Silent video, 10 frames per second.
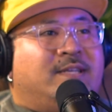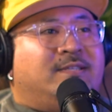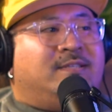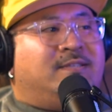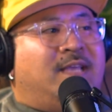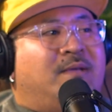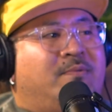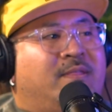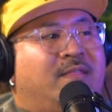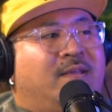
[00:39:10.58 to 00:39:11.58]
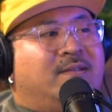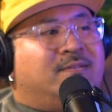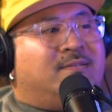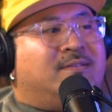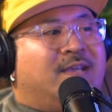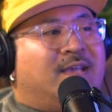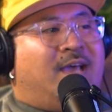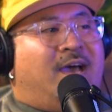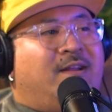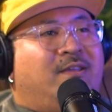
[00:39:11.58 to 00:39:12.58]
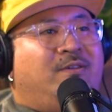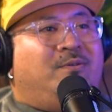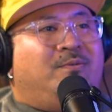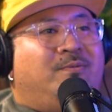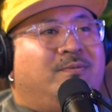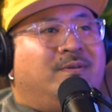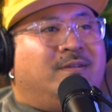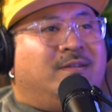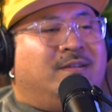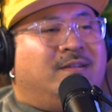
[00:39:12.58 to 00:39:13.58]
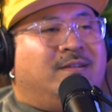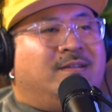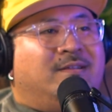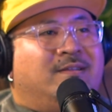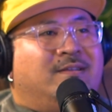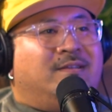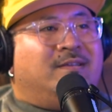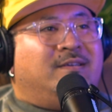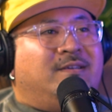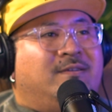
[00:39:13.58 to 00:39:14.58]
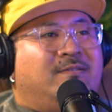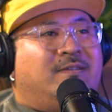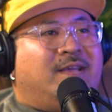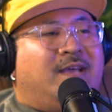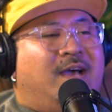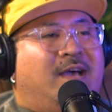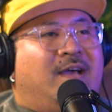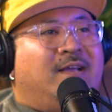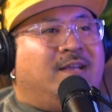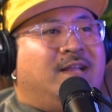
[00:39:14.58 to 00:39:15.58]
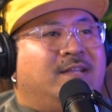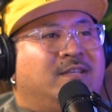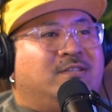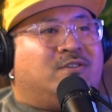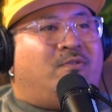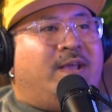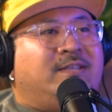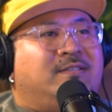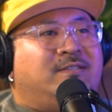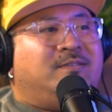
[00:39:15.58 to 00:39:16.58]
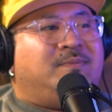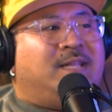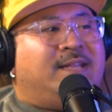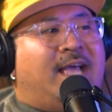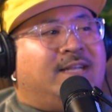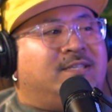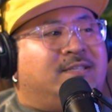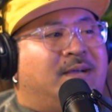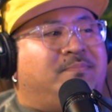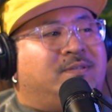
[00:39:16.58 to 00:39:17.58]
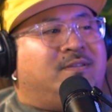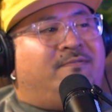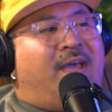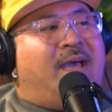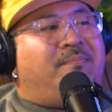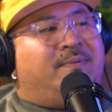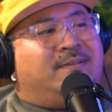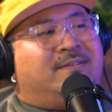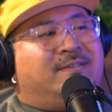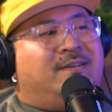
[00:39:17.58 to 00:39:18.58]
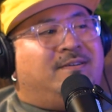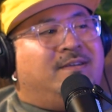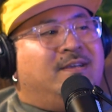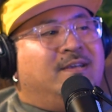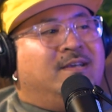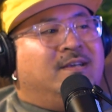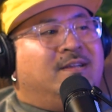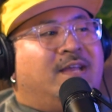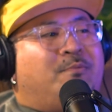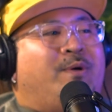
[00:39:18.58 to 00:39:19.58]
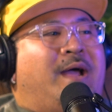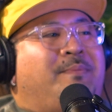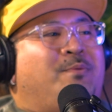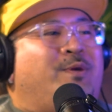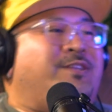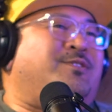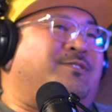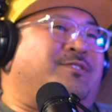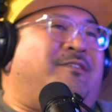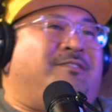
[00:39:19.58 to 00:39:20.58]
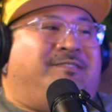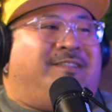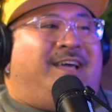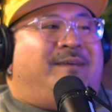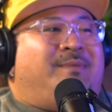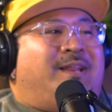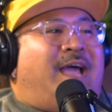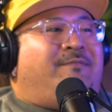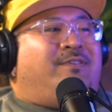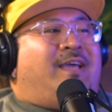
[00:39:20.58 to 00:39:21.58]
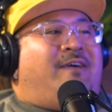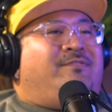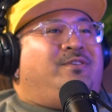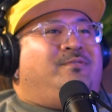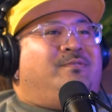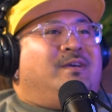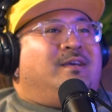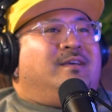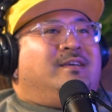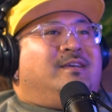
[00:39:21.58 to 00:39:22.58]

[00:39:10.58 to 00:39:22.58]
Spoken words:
it's like it's the same with this. Like, how do you? Like it's crazy to me that type of stuff happens. Like what? I mean, what is your thought on that, man? Have you